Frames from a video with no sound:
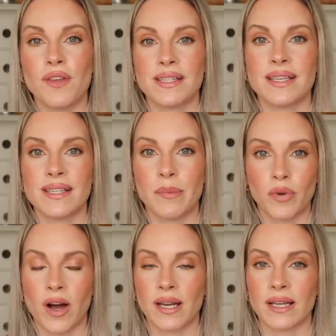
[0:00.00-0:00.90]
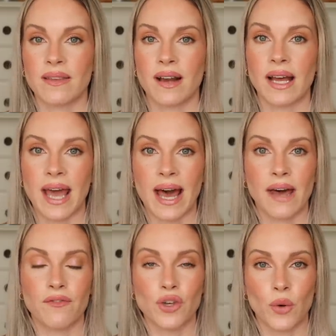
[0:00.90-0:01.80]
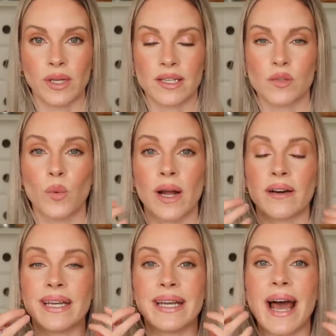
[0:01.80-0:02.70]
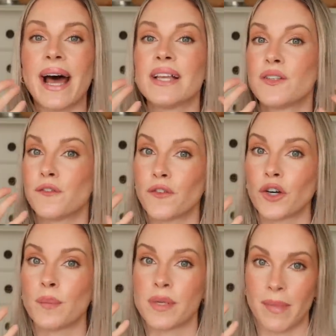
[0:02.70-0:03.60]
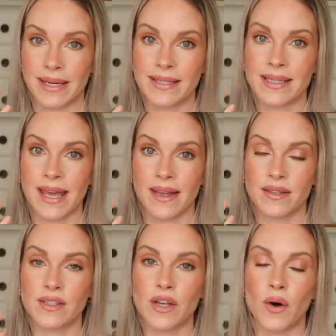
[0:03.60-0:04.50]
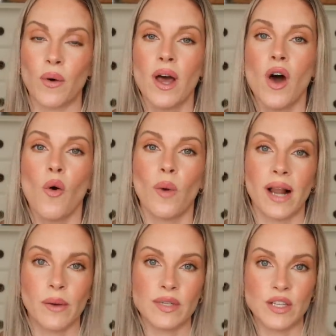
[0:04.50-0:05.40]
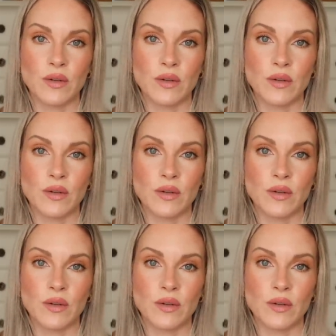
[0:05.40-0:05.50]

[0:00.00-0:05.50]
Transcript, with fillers: this is a product that I have noticed where it has firmed my skin. So when I was